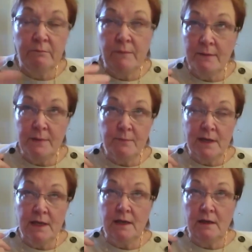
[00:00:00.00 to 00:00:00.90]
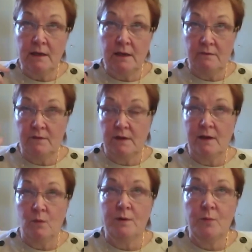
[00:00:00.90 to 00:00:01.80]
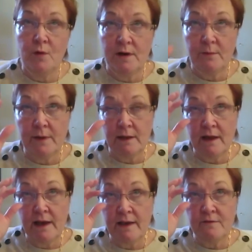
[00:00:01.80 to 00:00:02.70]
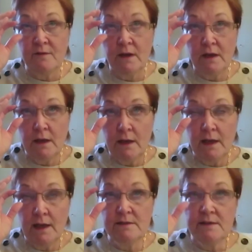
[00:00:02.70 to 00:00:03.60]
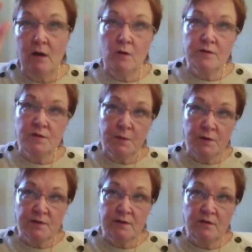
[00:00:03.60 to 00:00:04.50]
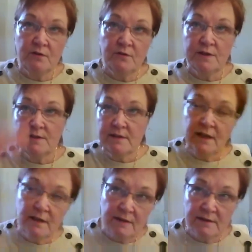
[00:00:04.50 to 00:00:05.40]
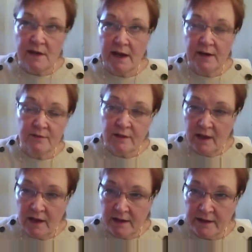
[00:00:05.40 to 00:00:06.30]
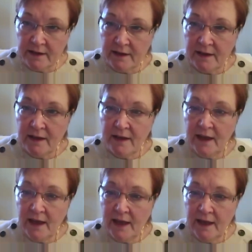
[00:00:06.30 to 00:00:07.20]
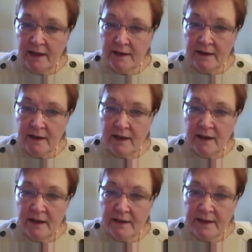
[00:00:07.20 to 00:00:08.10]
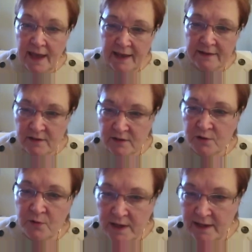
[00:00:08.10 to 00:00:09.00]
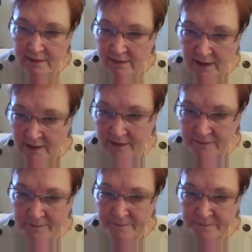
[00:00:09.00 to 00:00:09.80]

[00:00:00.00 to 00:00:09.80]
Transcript: maybe me even at one point in my life, and say, oh, this person who is in this iron lung and can't do anything,